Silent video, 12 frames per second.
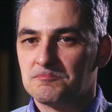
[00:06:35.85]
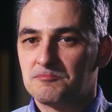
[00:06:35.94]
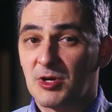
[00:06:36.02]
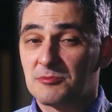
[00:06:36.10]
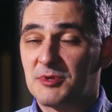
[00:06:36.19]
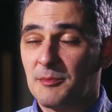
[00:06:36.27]

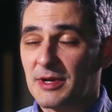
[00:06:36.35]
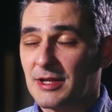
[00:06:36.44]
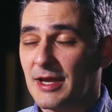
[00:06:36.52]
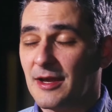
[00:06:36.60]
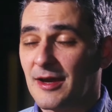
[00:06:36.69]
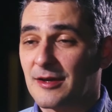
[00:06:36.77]
Well,
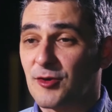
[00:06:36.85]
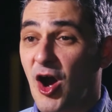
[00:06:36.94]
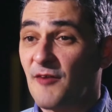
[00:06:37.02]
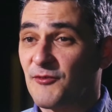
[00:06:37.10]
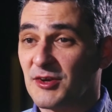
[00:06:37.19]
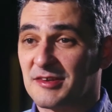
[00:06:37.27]
typically at
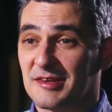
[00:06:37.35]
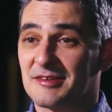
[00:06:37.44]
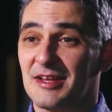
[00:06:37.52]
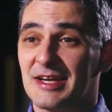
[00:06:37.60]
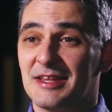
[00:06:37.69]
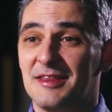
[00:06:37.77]

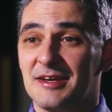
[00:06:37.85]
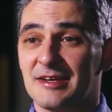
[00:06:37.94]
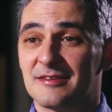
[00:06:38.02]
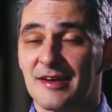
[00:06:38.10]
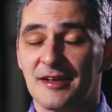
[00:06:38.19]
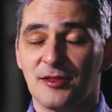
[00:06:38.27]
conferences like
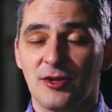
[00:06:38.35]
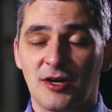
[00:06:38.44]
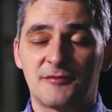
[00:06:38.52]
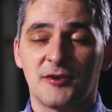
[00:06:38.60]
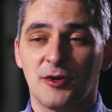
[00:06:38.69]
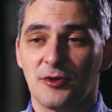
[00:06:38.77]
this, I
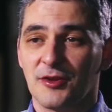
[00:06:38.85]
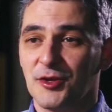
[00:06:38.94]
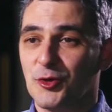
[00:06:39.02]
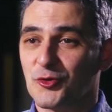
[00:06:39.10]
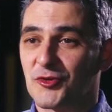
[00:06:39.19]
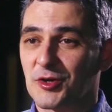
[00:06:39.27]
love to go to the
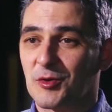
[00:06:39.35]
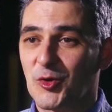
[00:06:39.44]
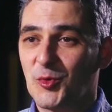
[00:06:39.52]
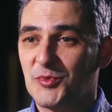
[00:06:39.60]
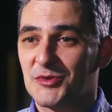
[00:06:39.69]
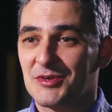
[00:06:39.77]
user
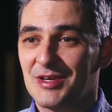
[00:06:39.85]
groups.